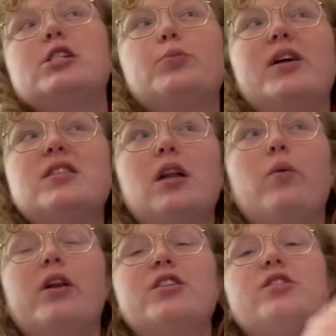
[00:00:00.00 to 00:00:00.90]
spreads that I
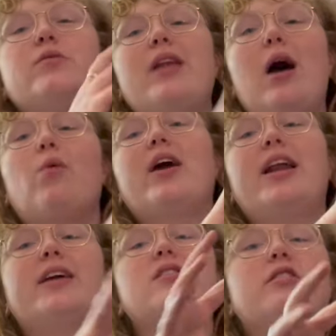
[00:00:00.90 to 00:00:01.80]
wanted to do. Now we're
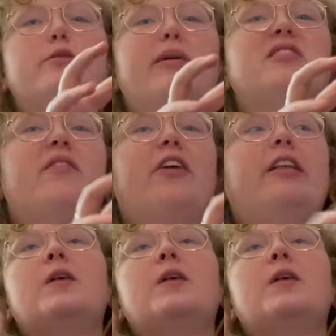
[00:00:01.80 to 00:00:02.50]
getting into the specific,